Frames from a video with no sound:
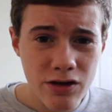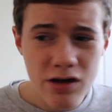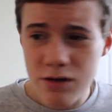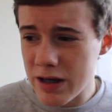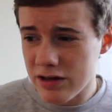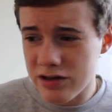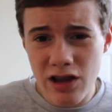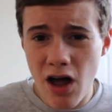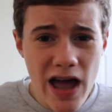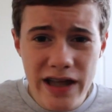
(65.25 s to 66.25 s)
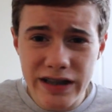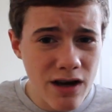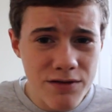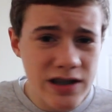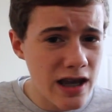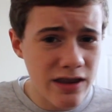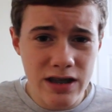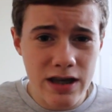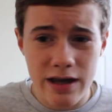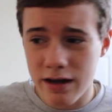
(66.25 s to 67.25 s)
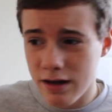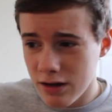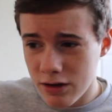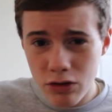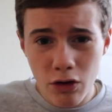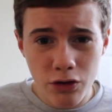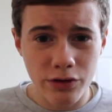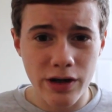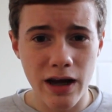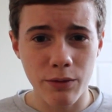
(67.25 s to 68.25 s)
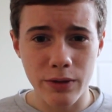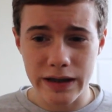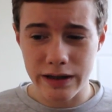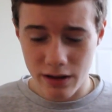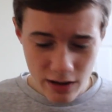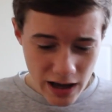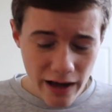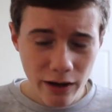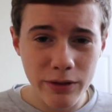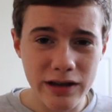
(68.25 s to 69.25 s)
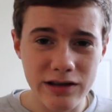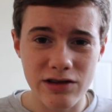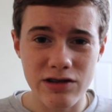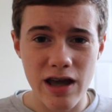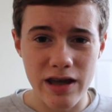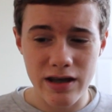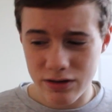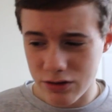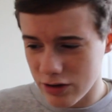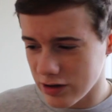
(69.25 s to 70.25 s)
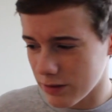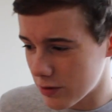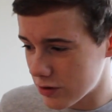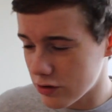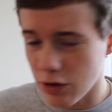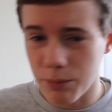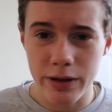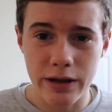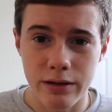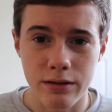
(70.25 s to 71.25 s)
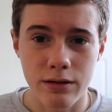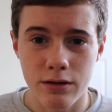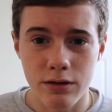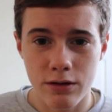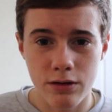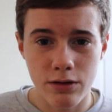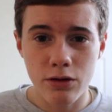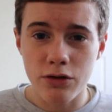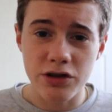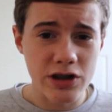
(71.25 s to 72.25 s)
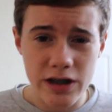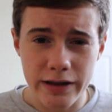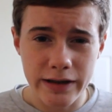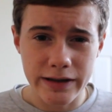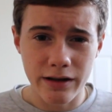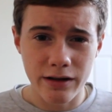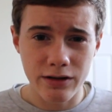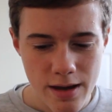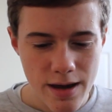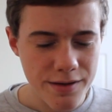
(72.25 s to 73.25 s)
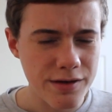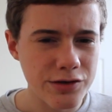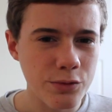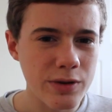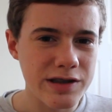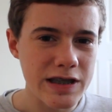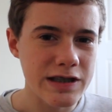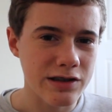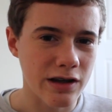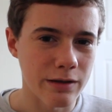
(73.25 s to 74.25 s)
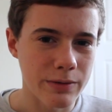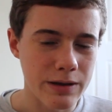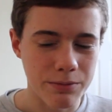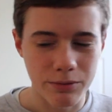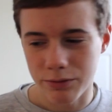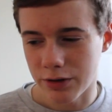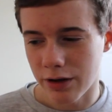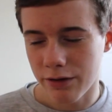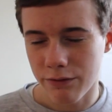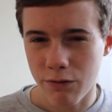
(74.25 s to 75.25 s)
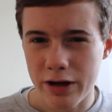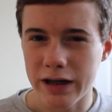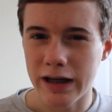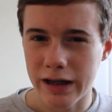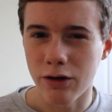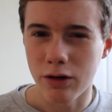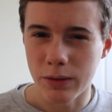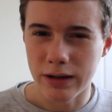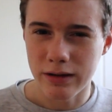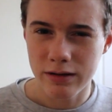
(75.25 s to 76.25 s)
You can be a slut any other day of the year, not on Halloween. Halloween is the day you dress up as a zombie, not a cheerleader. And then there's always these kind of people that really annoy me.